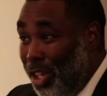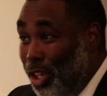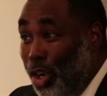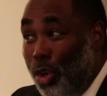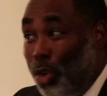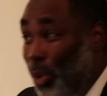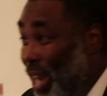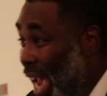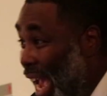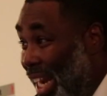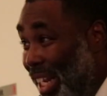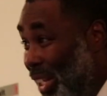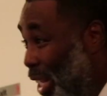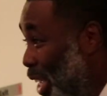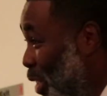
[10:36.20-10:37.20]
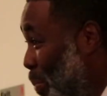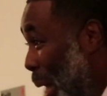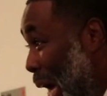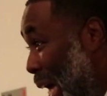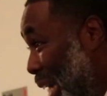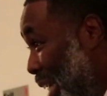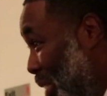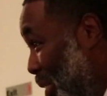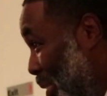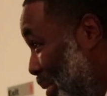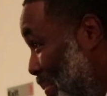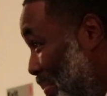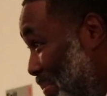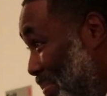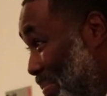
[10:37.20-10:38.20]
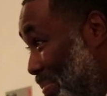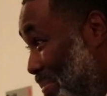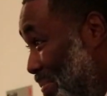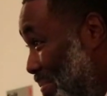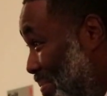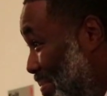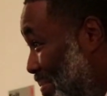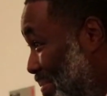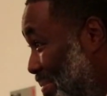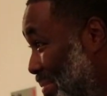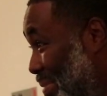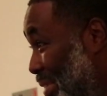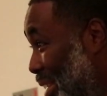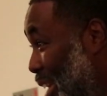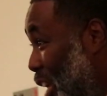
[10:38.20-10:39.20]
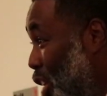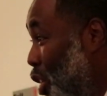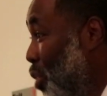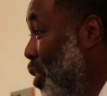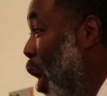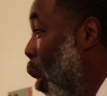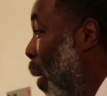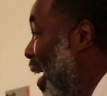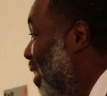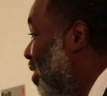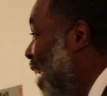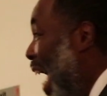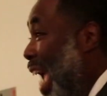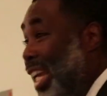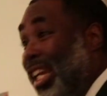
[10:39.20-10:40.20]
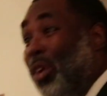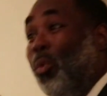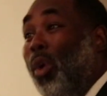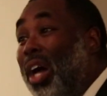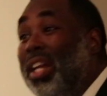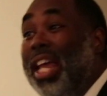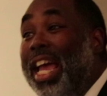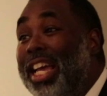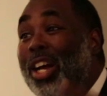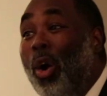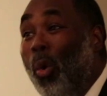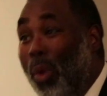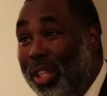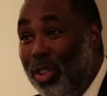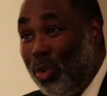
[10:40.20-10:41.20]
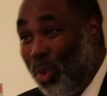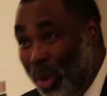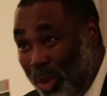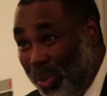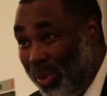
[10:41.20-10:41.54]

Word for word: You created these bodies. You know exactly what they're going through.